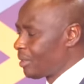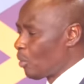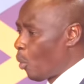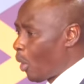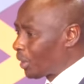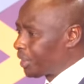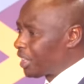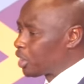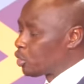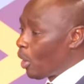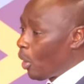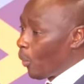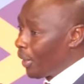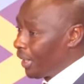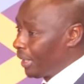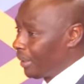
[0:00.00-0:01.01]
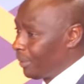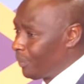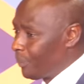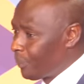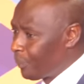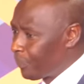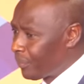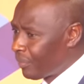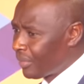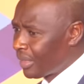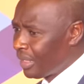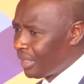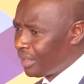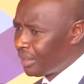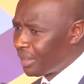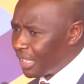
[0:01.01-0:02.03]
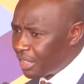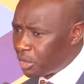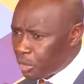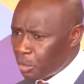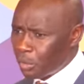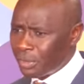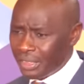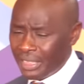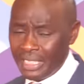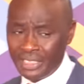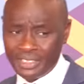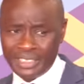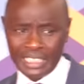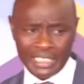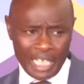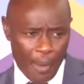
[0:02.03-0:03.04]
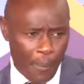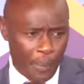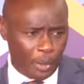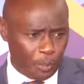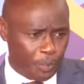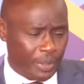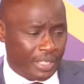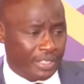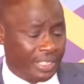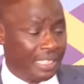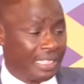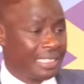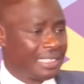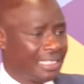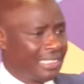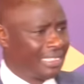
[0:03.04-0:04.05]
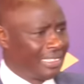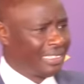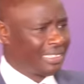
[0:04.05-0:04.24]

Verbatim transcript: what is your will? The truth is, the deputy president